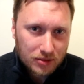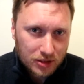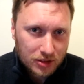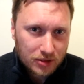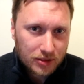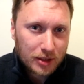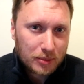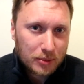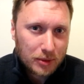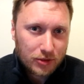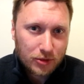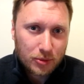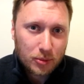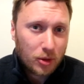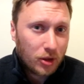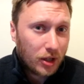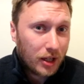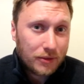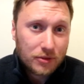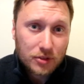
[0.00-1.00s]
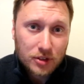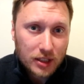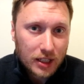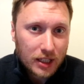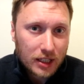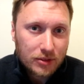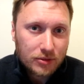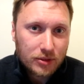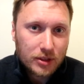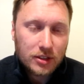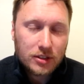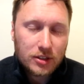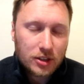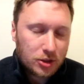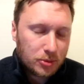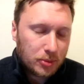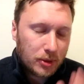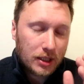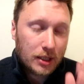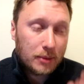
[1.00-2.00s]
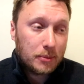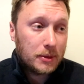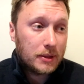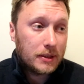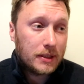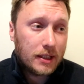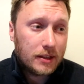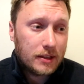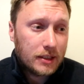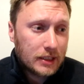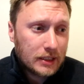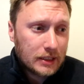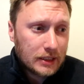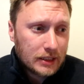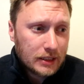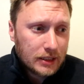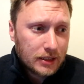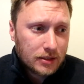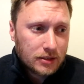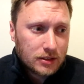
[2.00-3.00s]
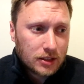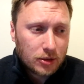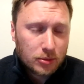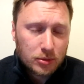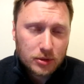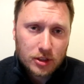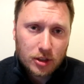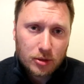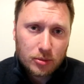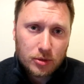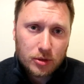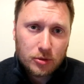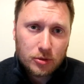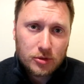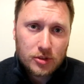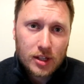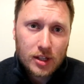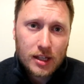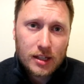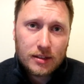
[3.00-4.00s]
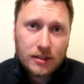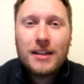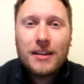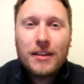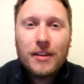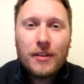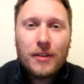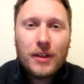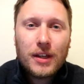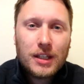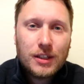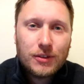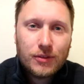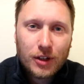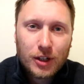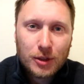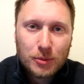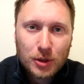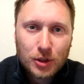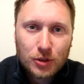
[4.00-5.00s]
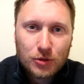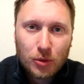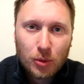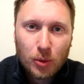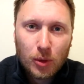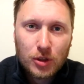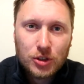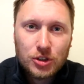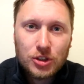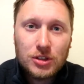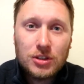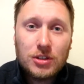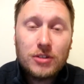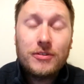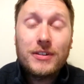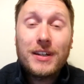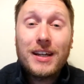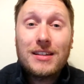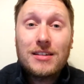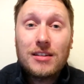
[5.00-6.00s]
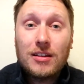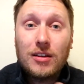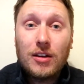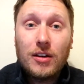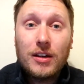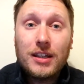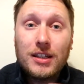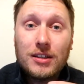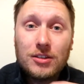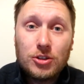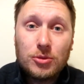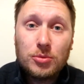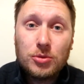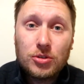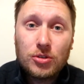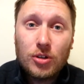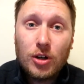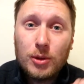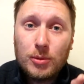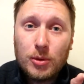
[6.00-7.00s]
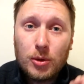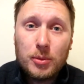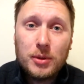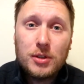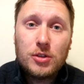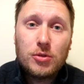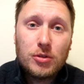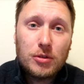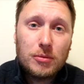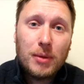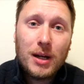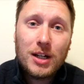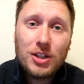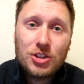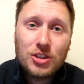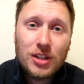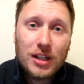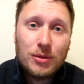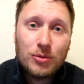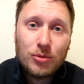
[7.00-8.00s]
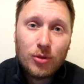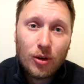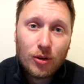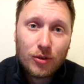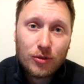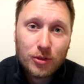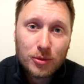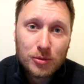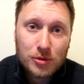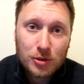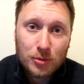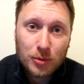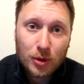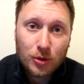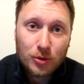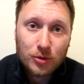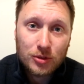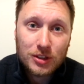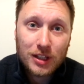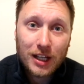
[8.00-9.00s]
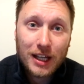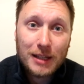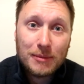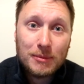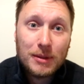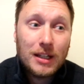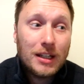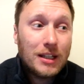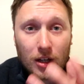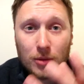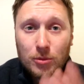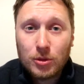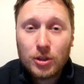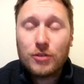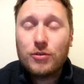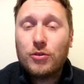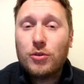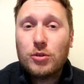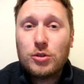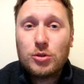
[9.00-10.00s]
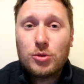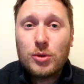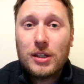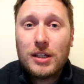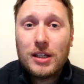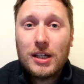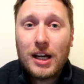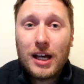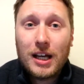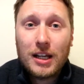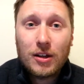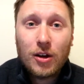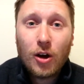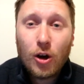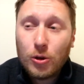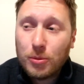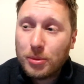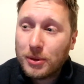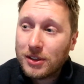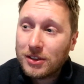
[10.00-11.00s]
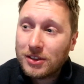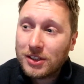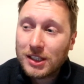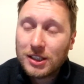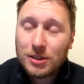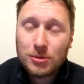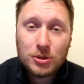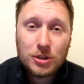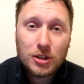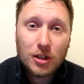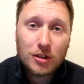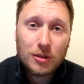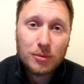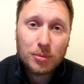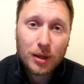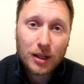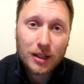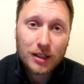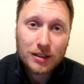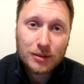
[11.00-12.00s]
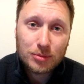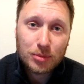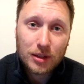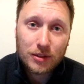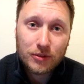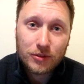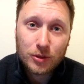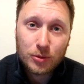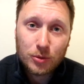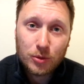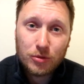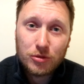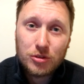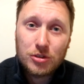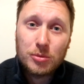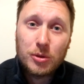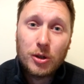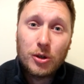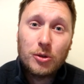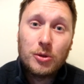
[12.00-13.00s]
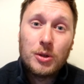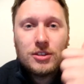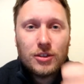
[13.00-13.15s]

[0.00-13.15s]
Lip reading: Correct me if I'm wrong, I haven't done any research about that, but yeah, terrible, terrible news there. Thank you very much for watching. Don't forget to like and subscribe. I'll be doing a match day vlog from tomorrow's game. I'm looking forward to it and hoping to see some young players playing for the Wolves tomorrow.